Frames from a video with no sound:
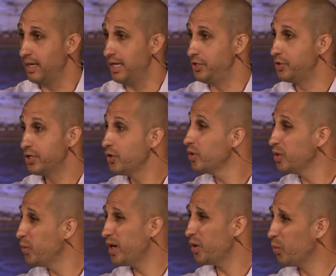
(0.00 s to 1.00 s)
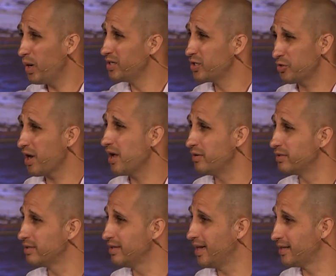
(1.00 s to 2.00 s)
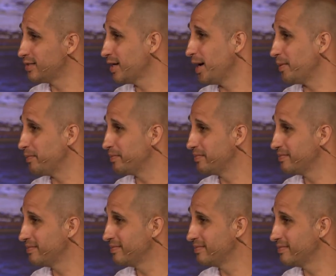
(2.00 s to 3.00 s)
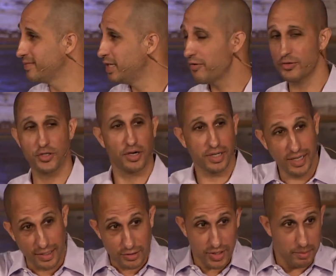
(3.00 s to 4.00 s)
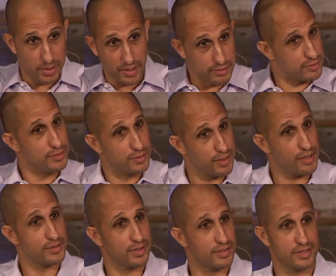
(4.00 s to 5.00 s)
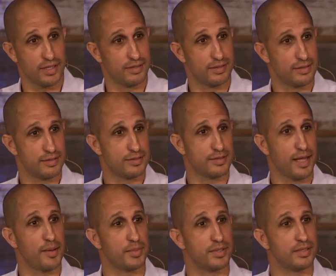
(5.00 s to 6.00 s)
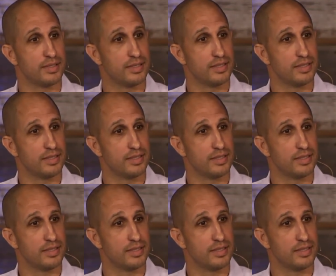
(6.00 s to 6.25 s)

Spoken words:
And you can only wear one crown at a time. You never saw a king try to balance two crowns on his head. It just doesn't happen.